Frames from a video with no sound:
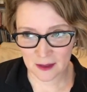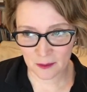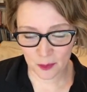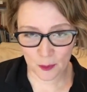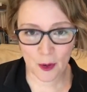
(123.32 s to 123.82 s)

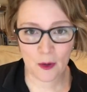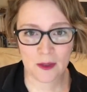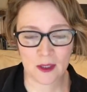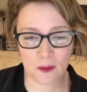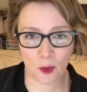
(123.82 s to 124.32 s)

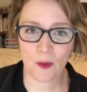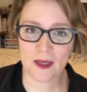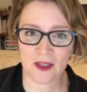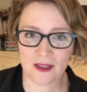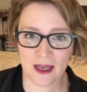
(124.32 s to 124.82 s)
proposes more
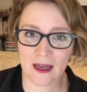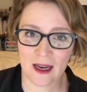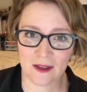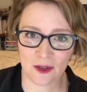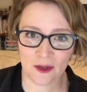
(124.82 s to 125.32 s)
questions than it
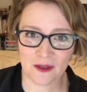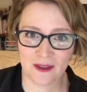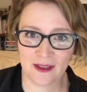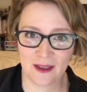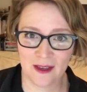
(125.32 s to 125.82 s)
answers,
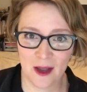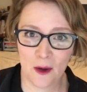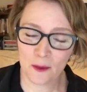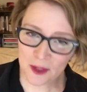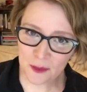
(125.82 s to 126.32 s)

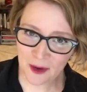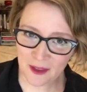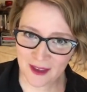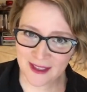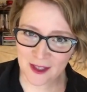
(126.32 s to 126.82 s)
which is one of the
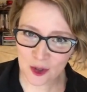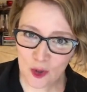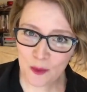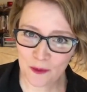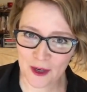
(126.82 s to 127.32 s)
things that's
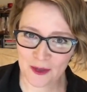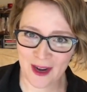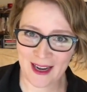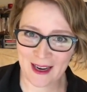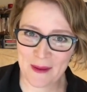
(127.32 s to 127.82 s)
super
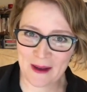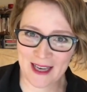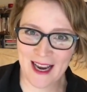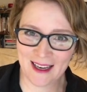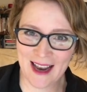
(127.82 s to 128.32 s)
frustrating about
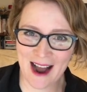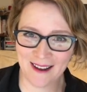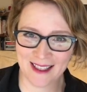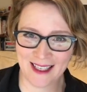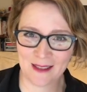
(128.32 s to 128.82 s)
data
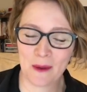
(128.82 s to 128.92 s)
analysis.